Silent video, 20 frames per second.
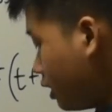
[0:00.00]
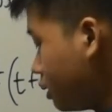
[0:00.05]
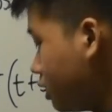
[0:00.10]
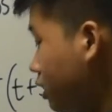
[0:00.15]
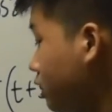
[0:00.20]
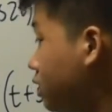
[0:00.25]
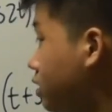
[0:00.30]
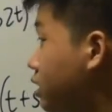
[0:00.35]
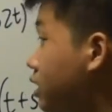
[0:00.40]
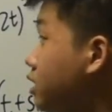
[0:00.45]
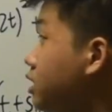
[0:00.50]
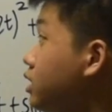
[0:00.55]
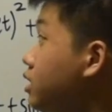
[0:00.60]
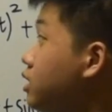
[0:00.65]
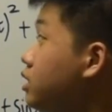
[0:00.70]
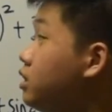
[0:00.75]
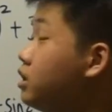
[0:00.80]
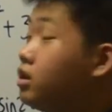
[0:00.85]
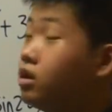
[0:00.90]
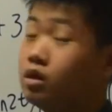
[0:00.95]
Since this
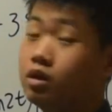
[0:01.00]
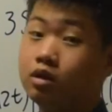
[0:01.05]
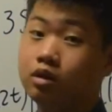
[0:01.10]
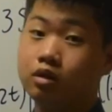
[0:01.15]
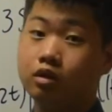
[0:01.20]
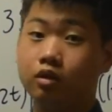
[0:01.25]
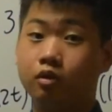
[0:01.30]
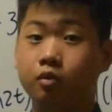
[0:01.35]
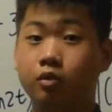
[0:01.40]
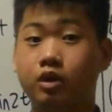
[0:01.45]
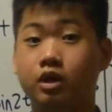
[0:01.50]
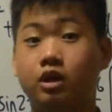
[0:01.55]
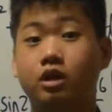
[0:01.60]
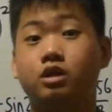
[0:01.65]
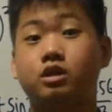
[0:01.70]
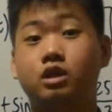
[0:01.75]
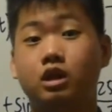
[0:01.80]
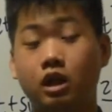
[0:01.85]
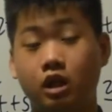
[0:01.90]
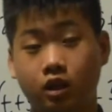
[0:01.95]
is within a
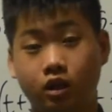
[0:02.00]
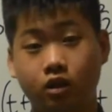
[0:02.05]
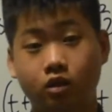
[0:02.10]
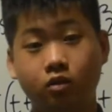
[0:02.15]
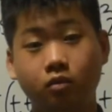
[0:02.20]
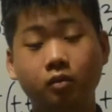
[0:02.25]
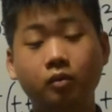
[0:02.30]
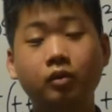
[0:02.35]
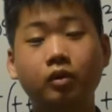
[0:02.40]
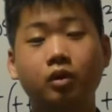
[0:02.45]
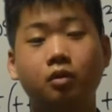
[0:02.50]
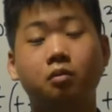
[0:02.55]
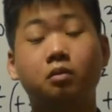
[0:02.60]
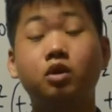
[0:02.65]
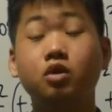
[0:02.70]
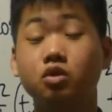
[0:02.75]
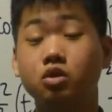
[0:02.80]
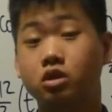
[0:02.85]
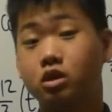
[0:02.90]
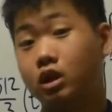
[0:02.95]
cylinder,
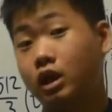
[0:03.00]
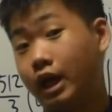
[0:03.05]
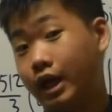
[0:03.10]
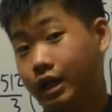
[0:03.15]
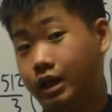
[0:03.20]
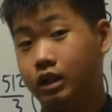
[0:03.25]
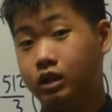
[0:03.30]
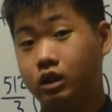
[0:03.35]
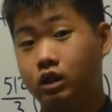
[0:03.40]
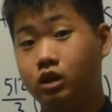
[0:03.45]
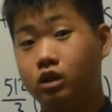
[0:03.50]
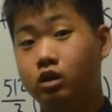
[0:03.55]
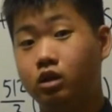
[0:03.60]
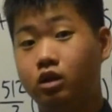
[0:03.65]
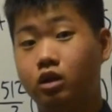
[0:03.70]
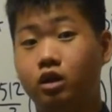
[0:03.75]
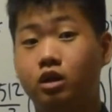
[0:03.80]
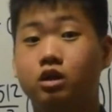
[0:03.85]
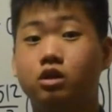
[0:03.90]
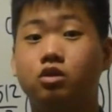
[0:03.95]
most likely
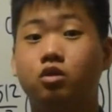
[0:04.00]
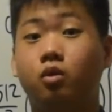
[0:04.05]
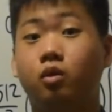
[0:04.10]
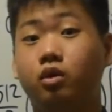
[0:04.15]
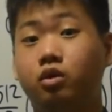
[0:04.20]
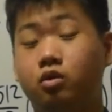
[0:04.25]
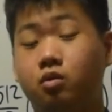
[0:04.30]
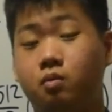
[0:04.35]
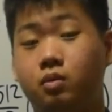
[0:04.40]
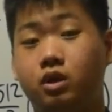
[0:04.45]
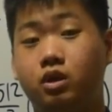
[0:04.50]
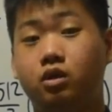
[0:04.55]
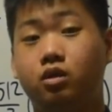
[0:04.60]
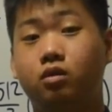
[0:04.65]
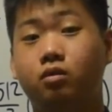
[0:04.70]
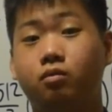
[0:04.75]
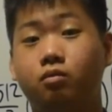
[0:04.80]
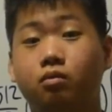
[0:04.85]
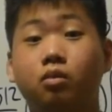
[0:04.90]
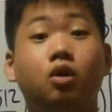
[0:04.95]
it is going to be
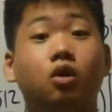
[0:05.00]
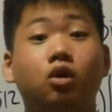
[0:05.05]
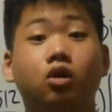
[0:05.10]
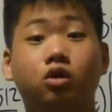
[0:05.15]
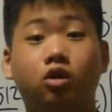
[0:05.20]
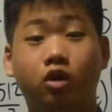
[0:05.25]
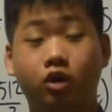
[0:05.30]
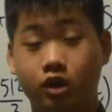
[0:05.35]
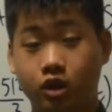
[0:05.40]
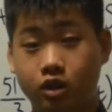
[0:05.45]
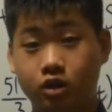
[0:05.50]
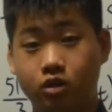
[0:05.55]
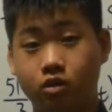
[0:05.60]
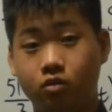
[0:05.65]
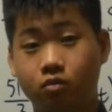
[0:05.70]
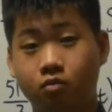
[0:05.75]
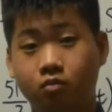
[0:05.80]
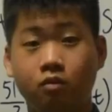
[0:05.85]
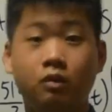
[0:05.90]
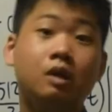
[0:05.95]
polar coordinates.